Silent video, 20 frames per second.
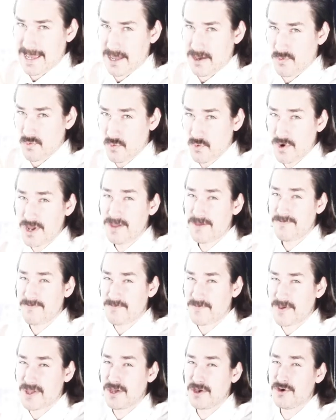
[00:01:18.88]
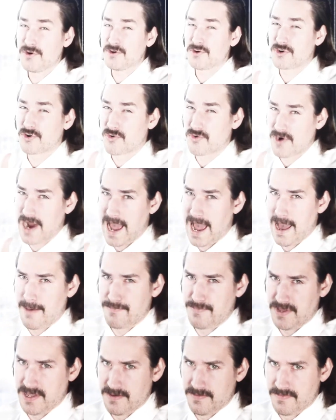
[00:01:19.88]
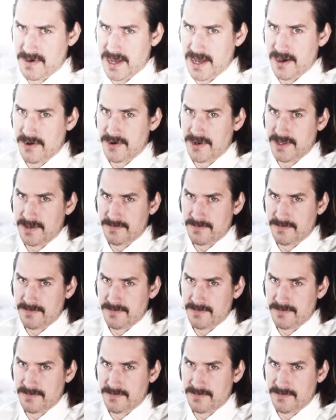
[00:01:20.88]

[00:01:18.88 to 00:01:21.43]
And we feel crappy about